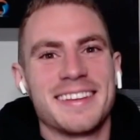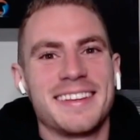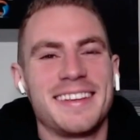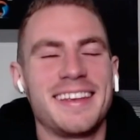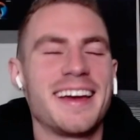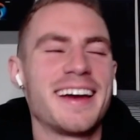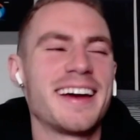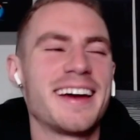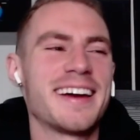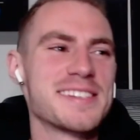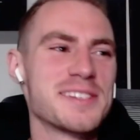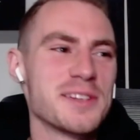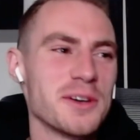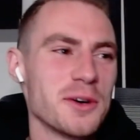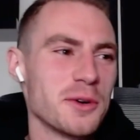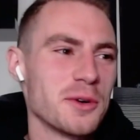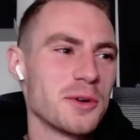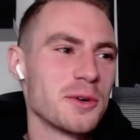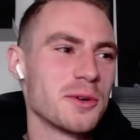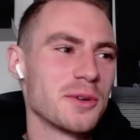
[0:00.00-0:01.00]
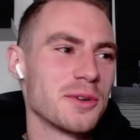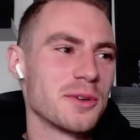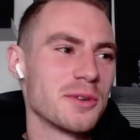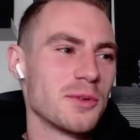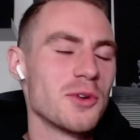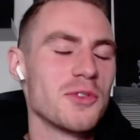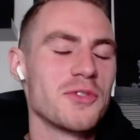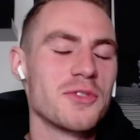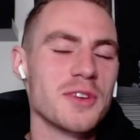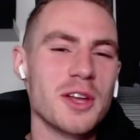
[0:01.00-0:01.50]
Yeah, so,
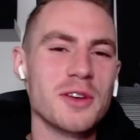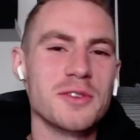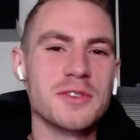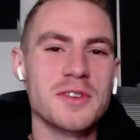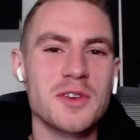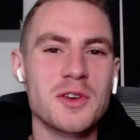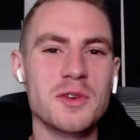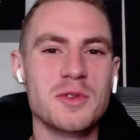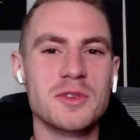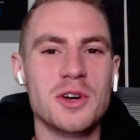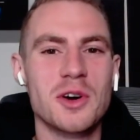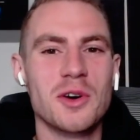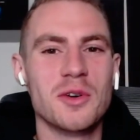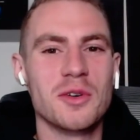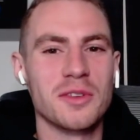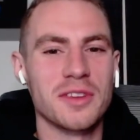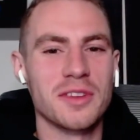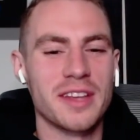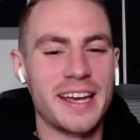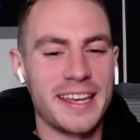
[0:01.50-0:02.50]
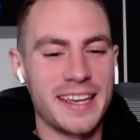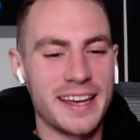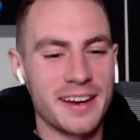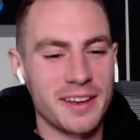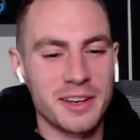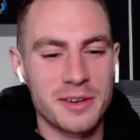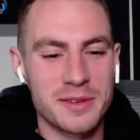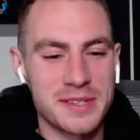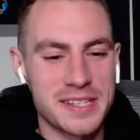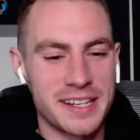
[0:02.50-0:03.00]
well, for those of you who don't, like
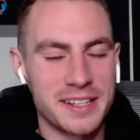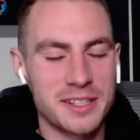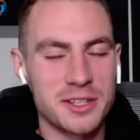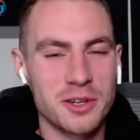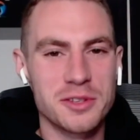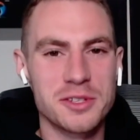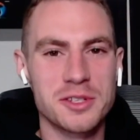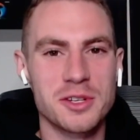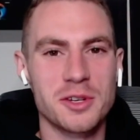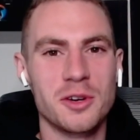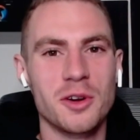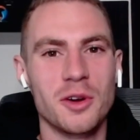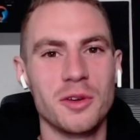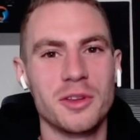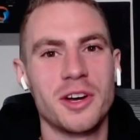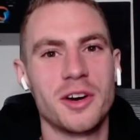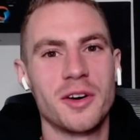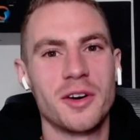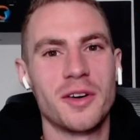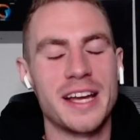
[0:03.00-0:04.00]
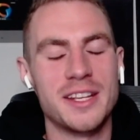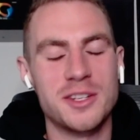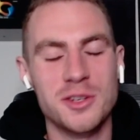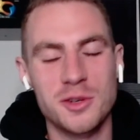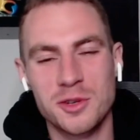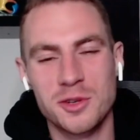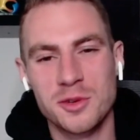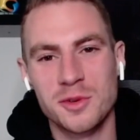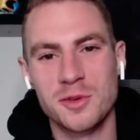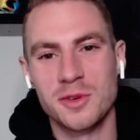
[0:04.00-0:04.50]
we said, those of you who don't know, I
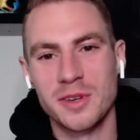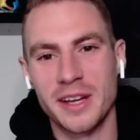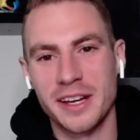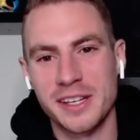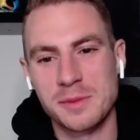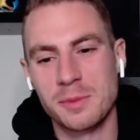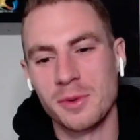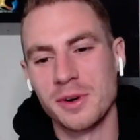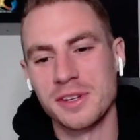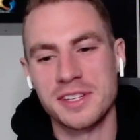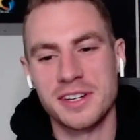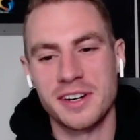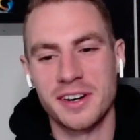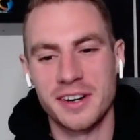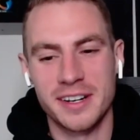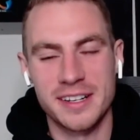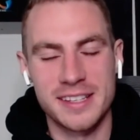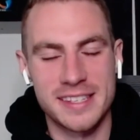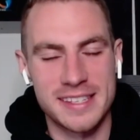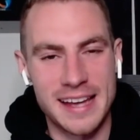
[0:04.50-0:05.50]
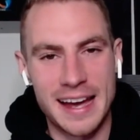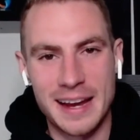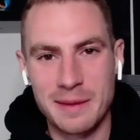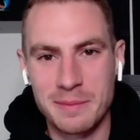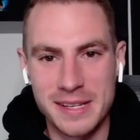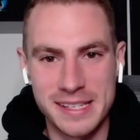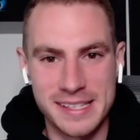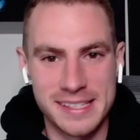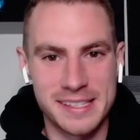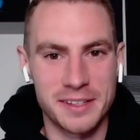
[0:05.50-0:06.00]
do like a sports card side
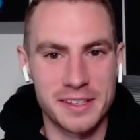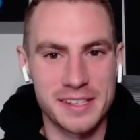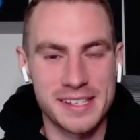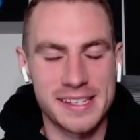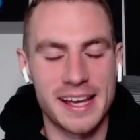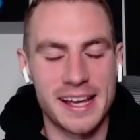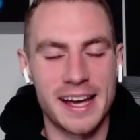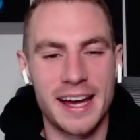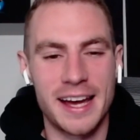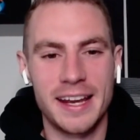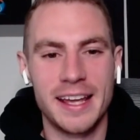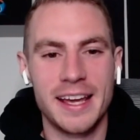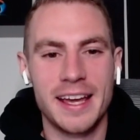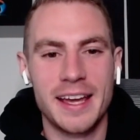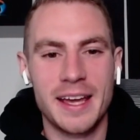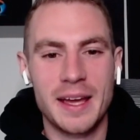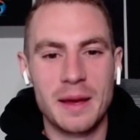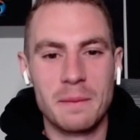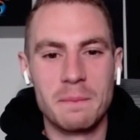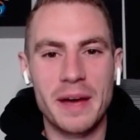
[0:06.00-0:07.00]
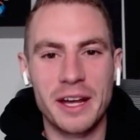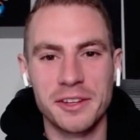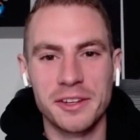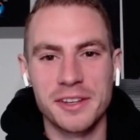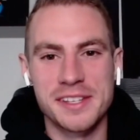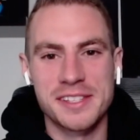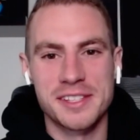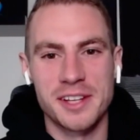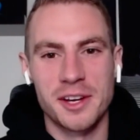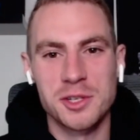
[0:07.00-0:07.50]
business on the side.
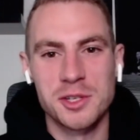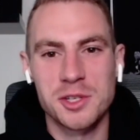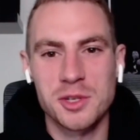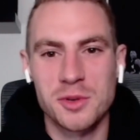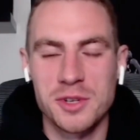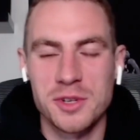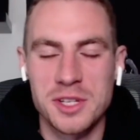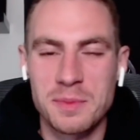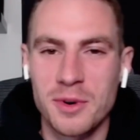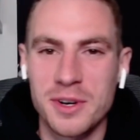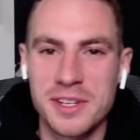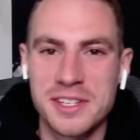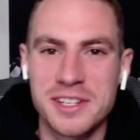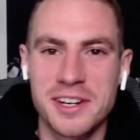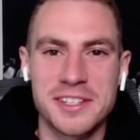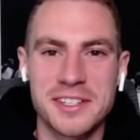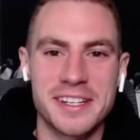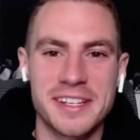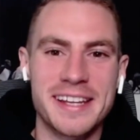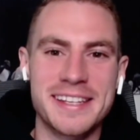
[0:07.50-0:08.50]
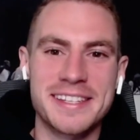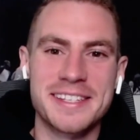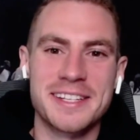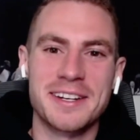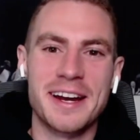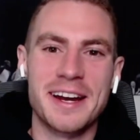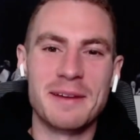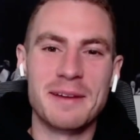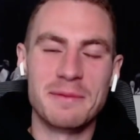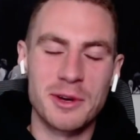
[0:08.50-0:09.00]
Medalist_sports cards on
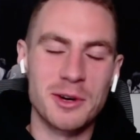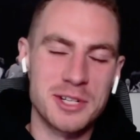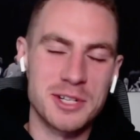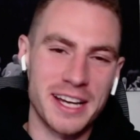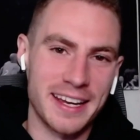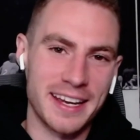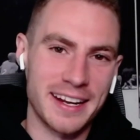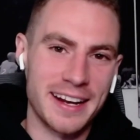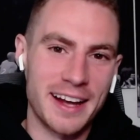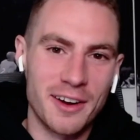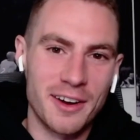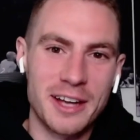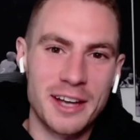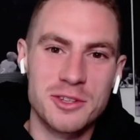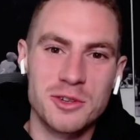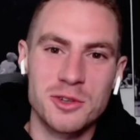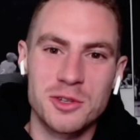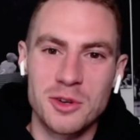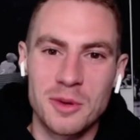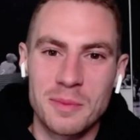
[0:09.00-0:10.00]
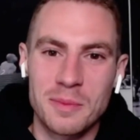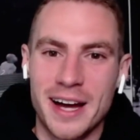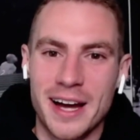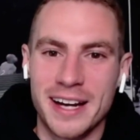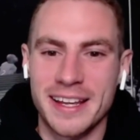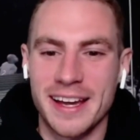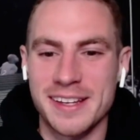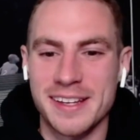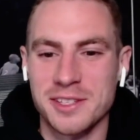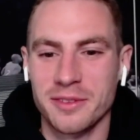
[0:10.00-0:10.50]
Instagram. Go check it out. I do a
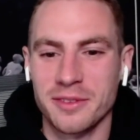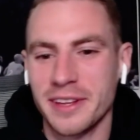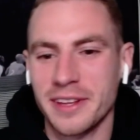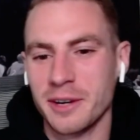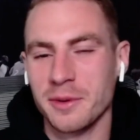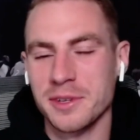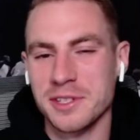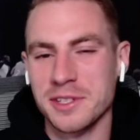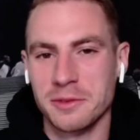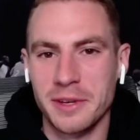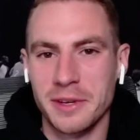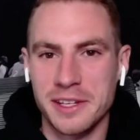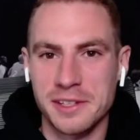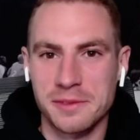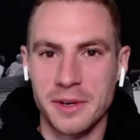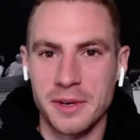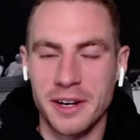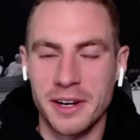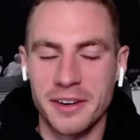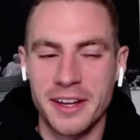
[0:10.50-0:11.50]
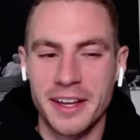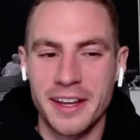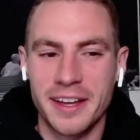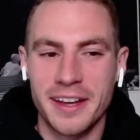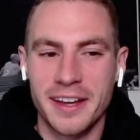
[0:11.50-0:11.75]
podcast over there once a week as well.